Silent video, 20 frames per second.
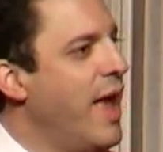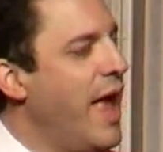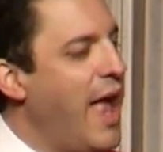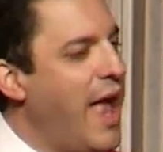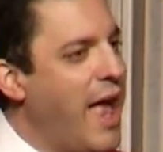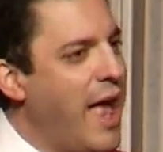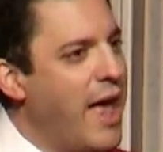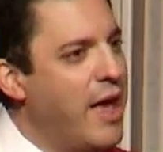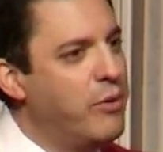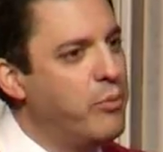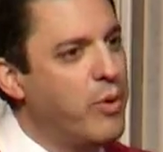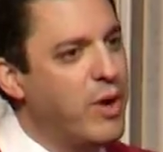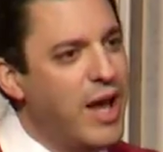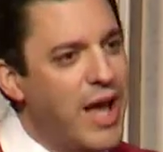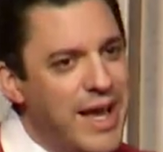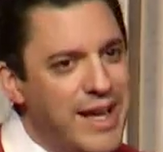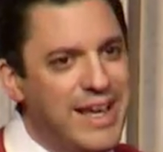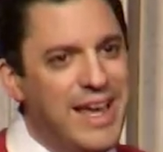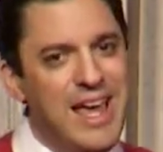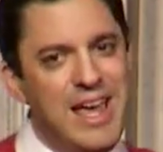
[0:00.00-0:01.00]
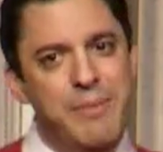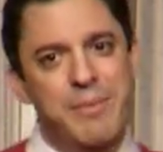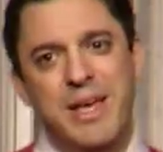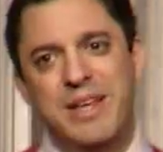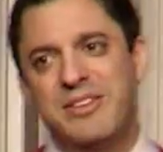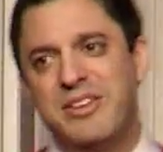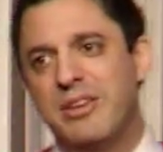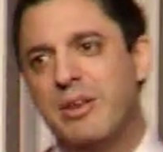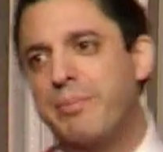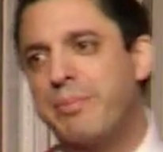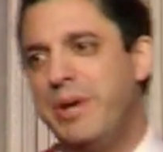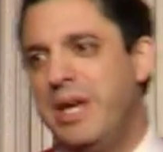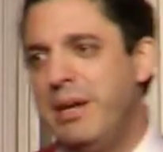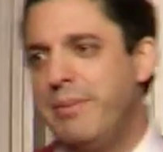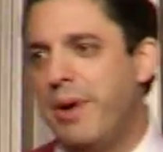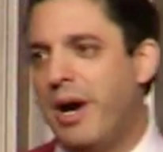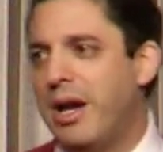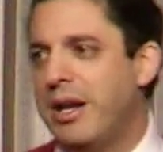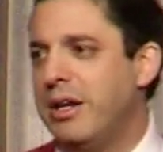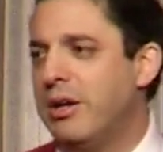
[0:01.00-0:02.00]
And when I came into the
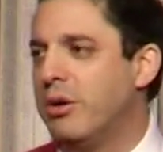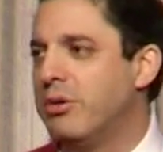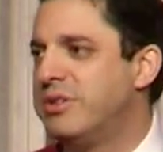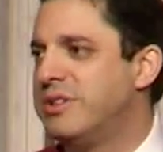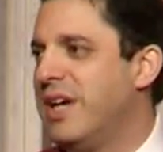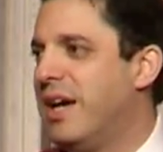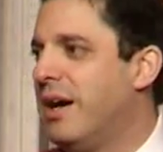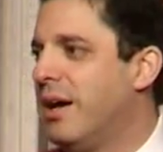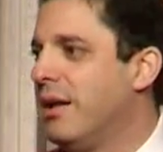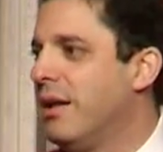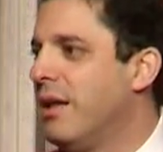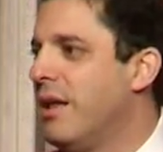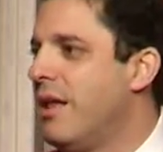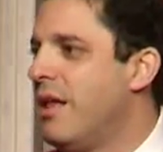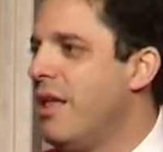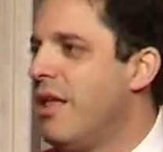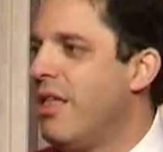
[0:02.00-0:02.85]
Peabody Hotel,